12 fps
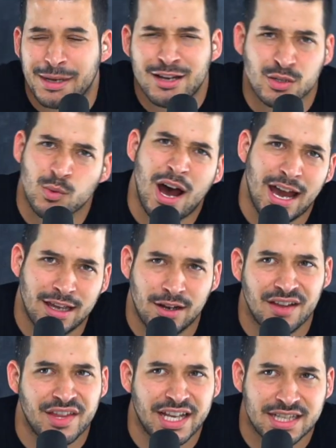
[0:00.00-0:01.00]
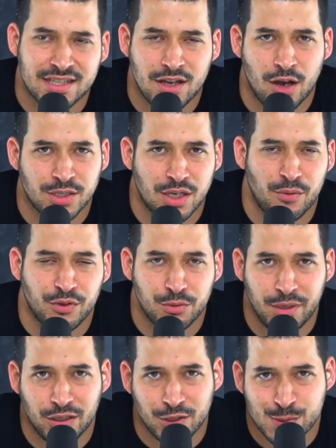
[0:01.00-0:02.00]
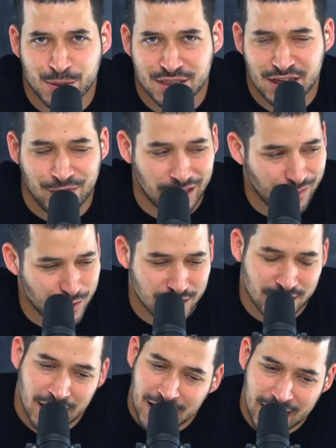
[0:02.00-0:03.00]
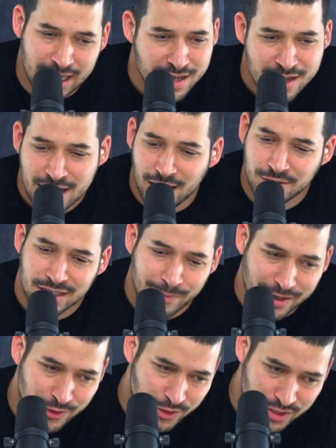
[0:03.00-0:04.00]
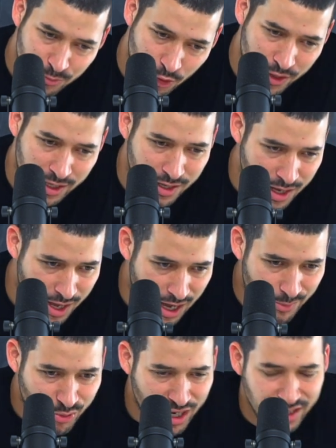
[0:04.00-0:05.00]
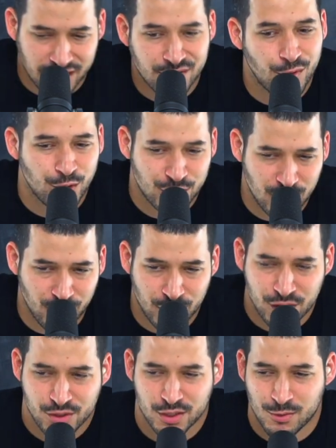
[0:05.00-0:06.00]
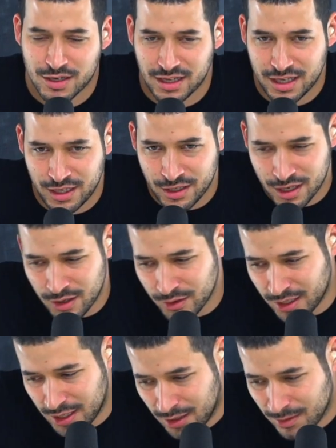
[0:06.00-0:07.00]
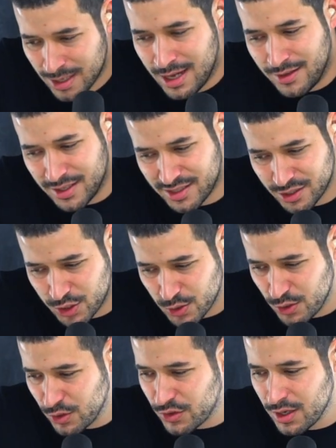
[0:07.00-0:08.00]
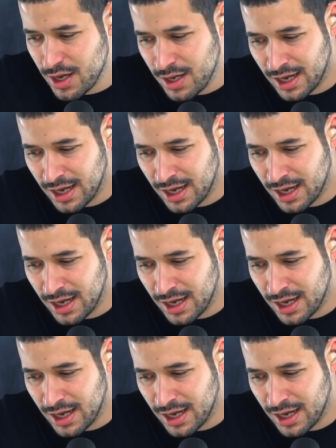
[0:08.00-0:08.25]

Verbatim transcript: and here's why. You know, I think it's also helpful to be a little specific of just like, hey, I was thinking about you this morning. I'm praying this verse over you. Just wanted to let you know, you know, this is a truth.